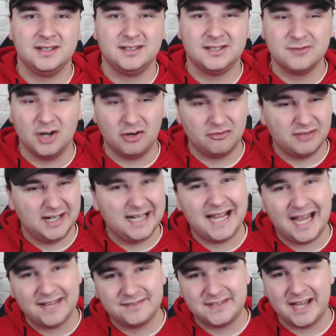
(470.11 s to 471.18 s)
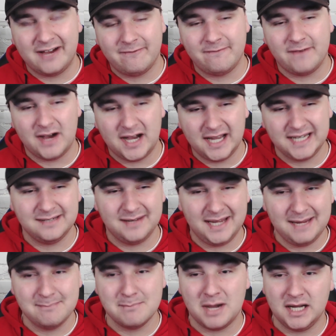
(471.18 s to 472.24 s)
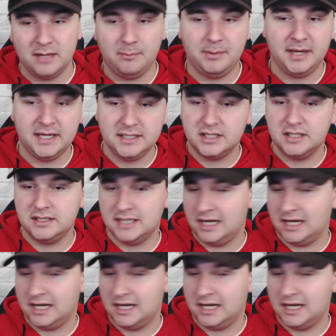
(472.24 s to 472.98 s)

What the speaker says: they've not really had that fight, in my opinion.